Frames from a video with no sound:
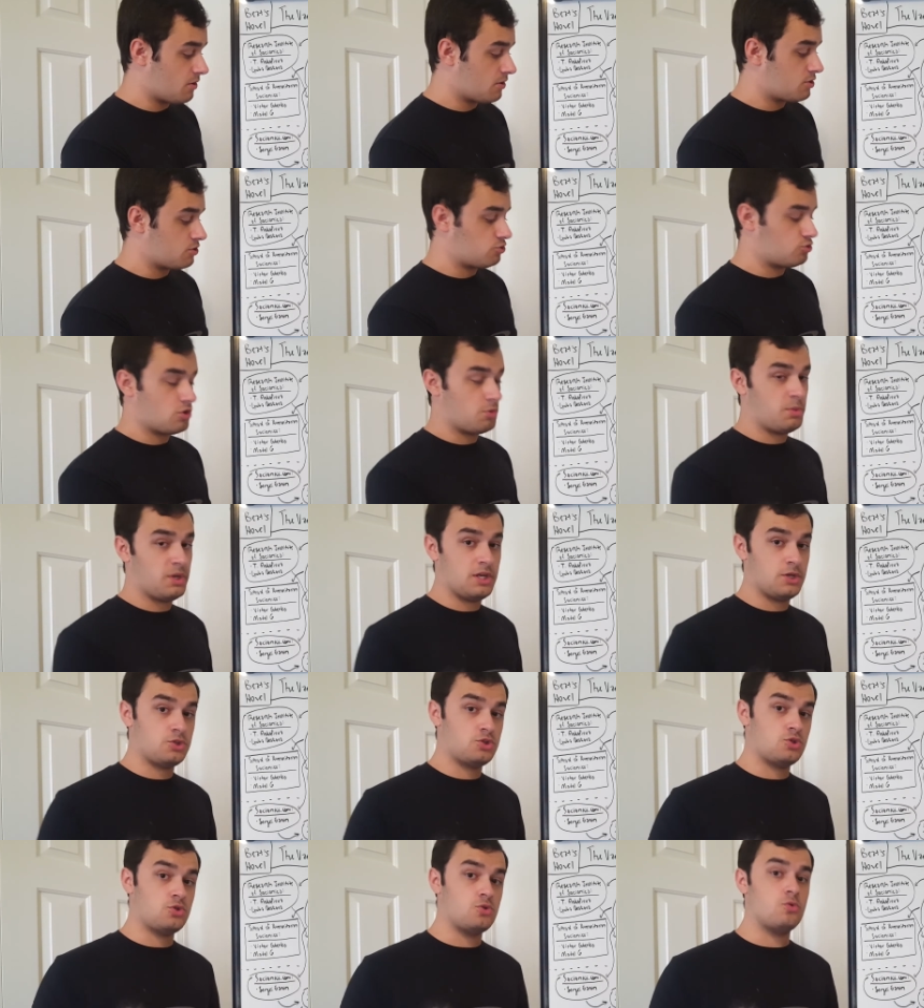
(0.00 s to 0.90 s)

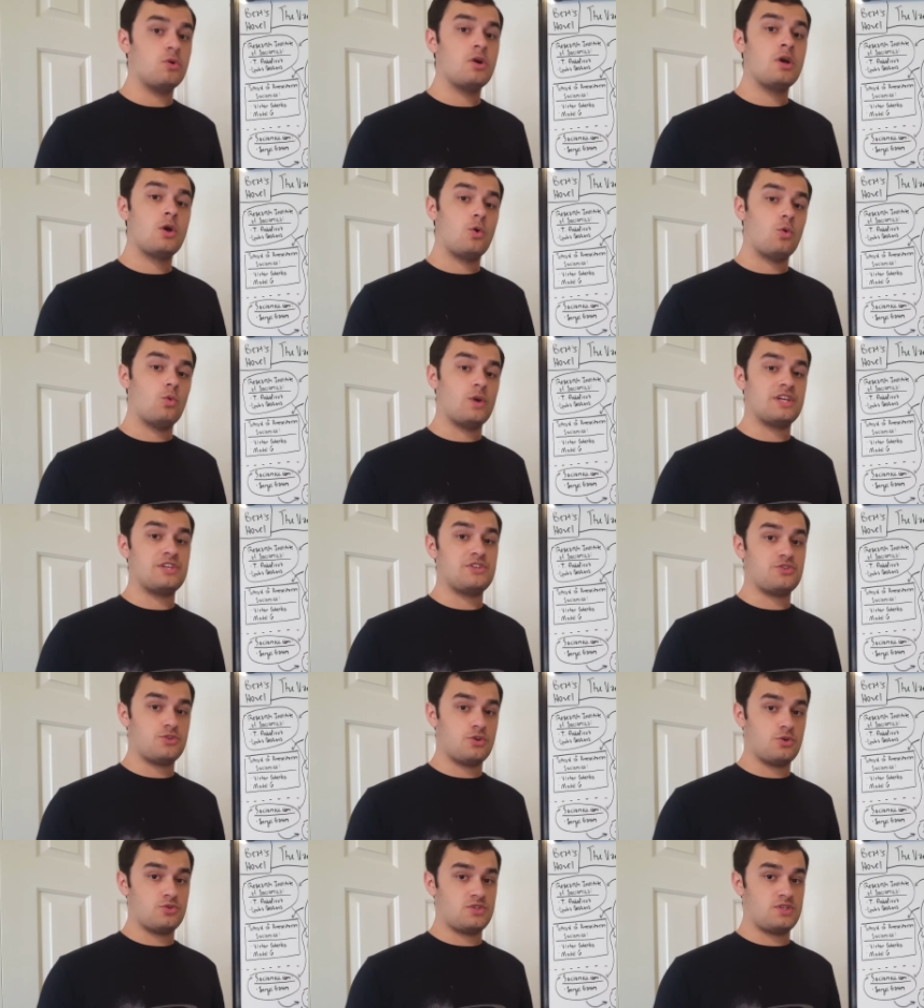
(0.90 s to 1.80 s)
contributed to
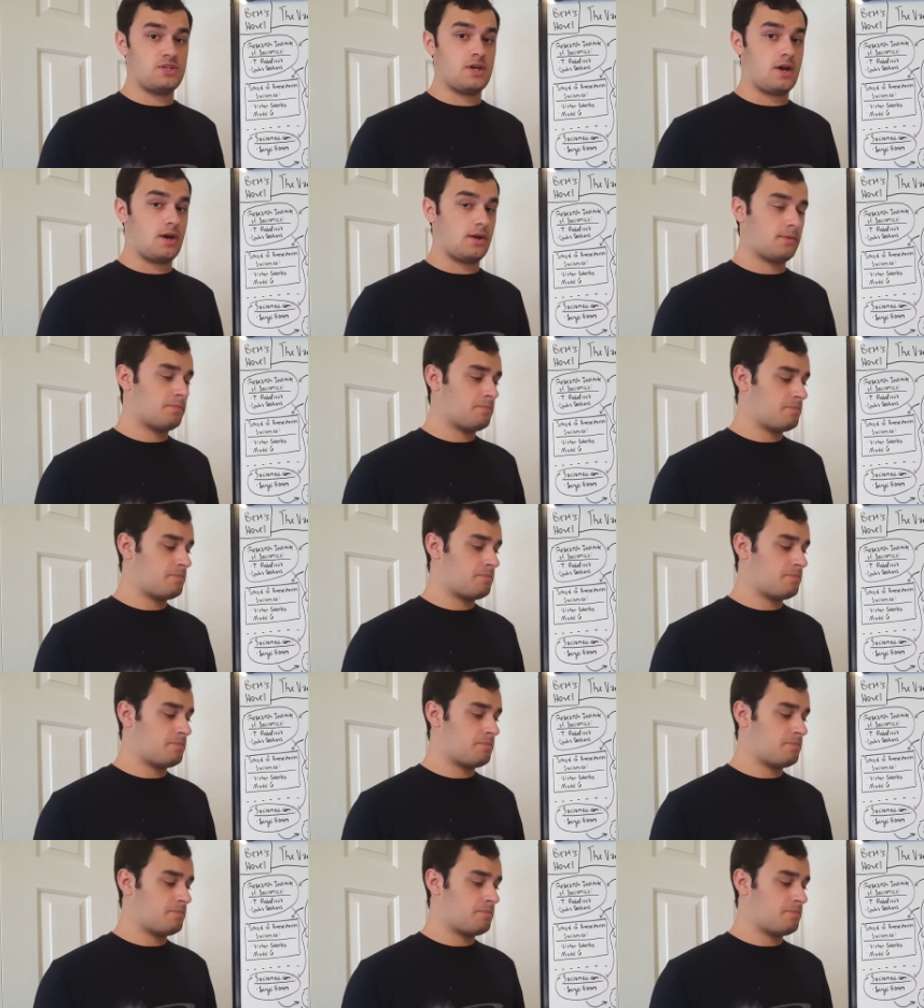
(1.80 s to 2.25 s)
Wikisocion.